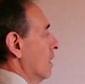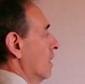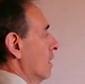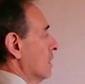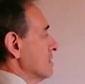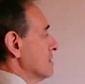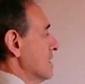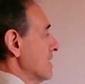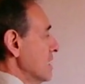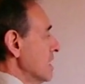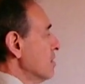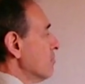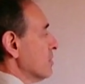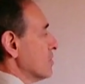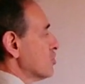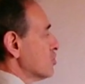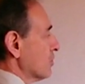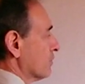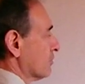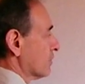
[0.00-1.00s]
the
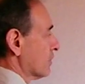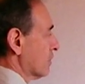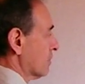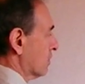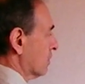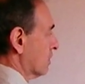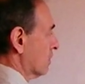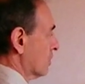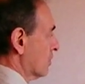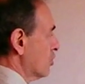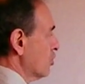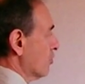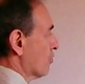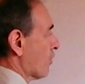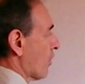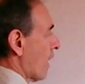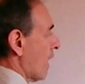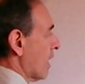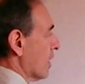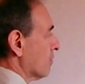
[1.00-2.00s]
image of Q
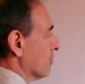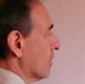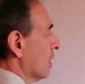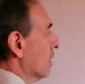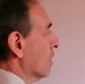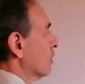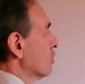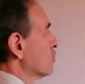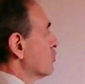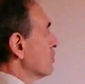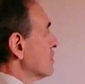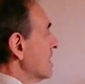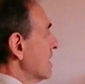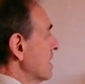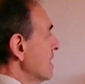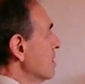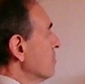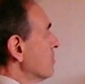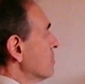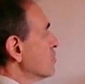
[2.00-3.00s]
prime, to the
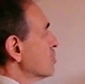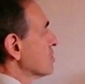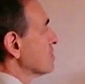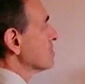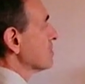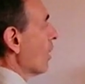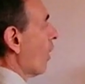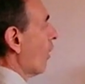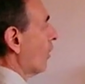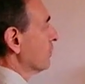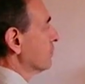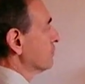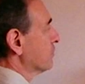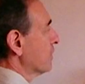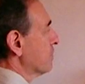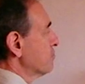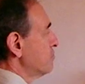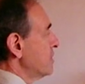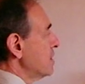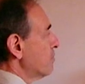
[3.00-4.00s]
images of
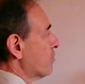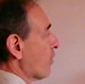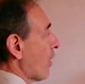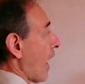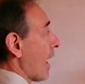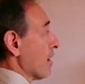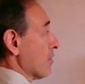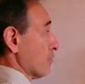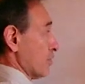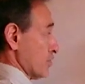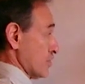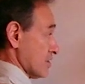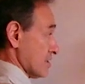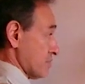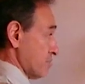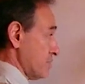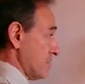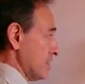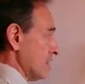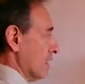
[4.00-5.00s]
B prime, which is
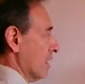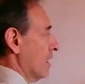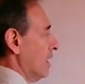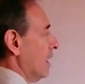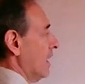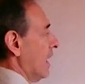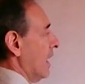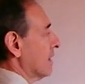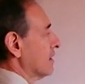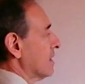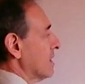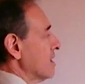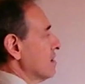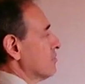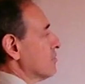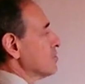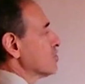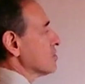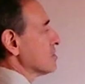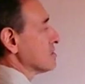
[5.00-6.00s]
B, and the
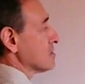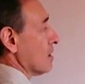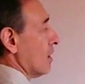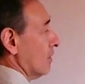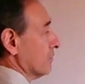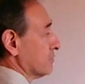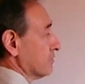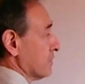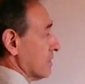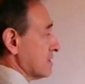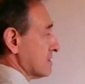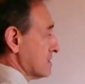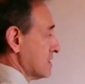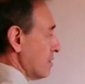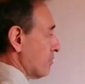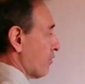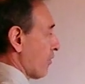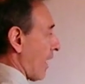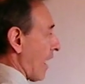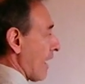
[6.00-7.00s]
images of C
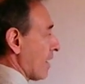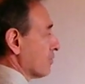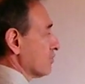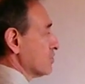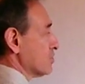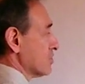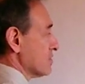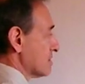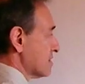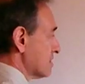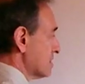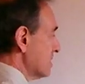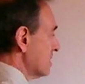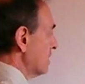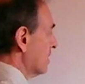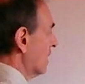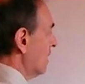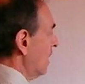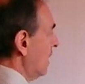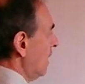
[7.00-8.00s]
prime, which is C,
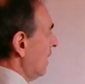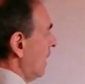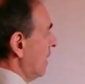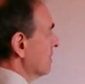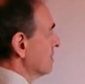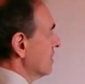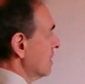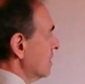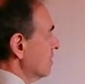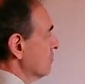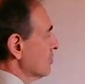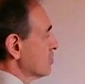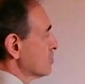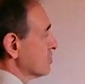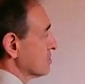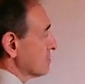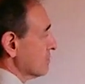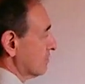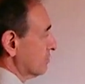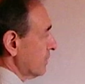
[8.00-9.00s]
and the
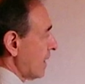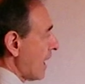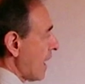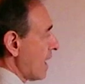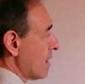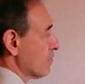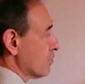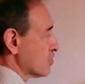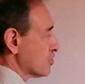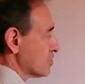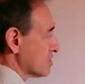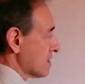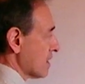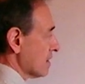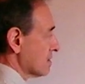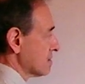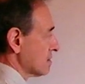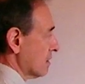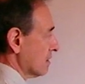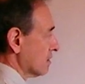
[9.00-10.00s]
images of A, which
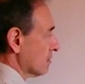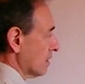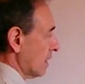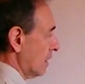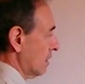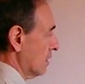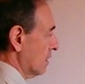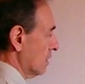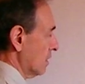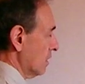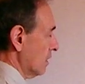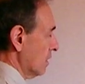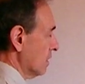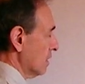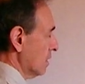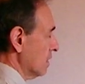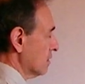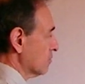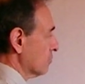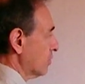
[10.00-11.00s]
stands on, uh,
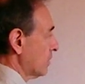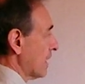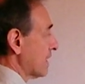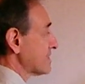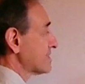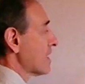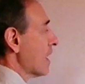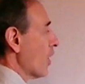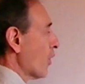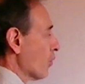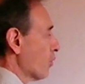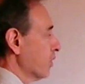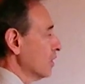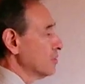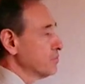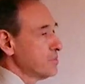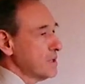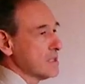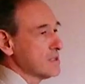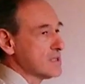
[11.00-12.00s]
in place, will
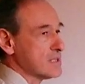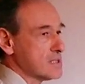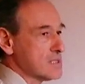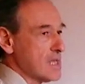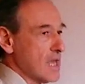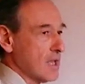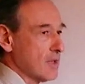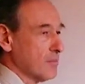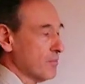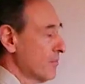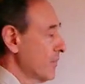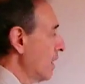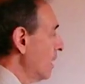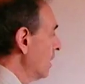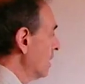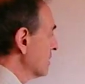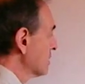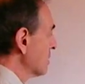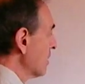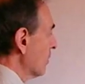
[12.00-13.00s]
be the same.
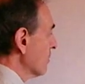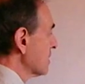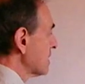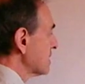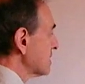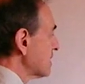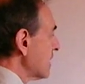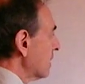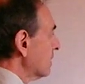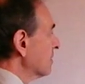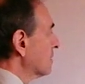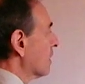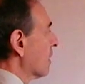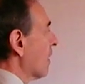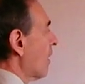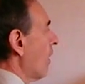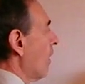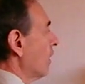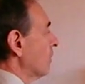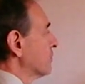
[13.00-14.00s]
So the
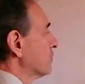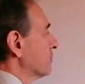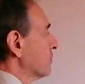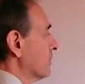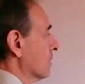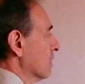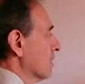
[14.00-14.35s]
center of